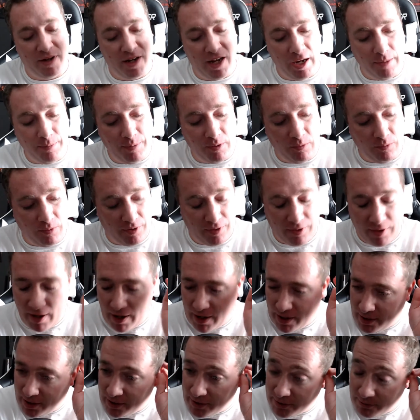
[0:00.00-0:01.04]
keeping with
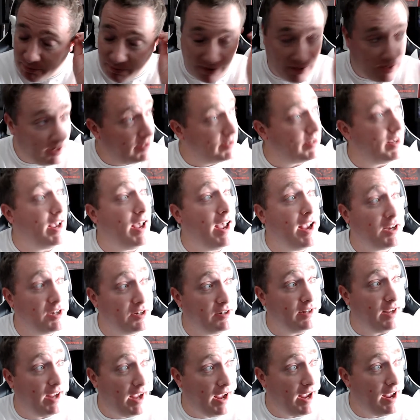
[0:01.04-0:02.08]
that is because I
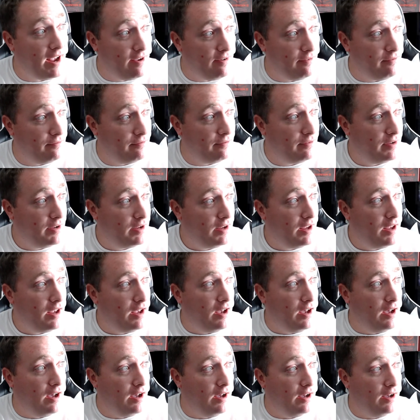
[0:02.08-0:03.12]
actually have
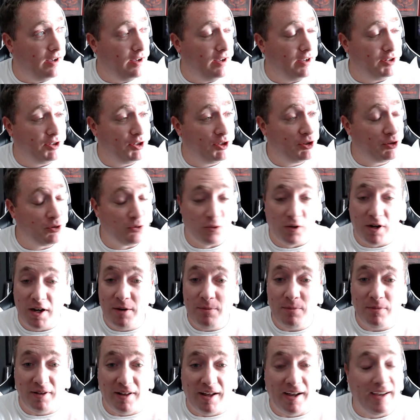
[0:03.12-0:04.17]
a
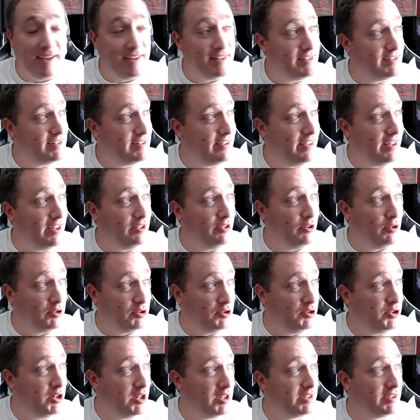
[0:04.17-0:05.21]
stream light that looks
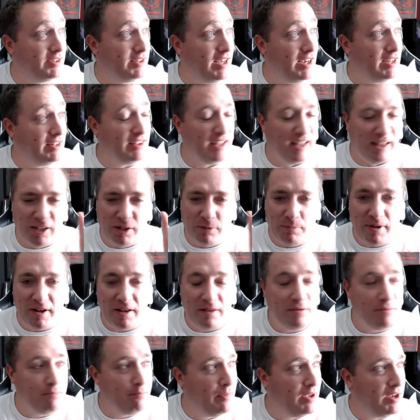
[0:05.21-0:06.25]
just like the little
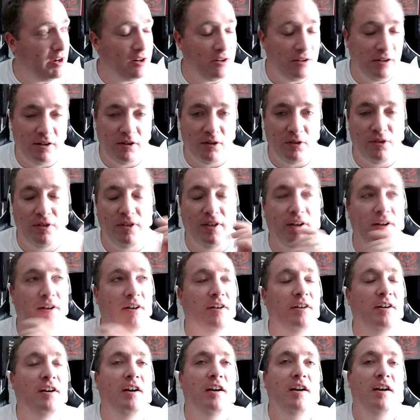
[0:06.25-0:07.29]
bit bigger, a little
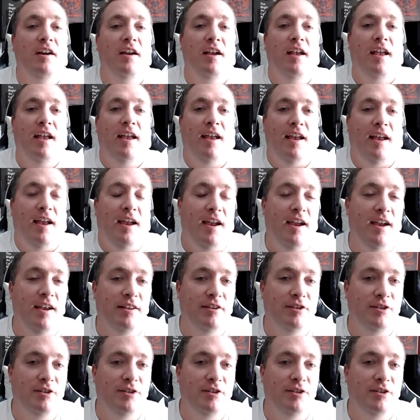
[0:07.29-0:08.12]
thicker. And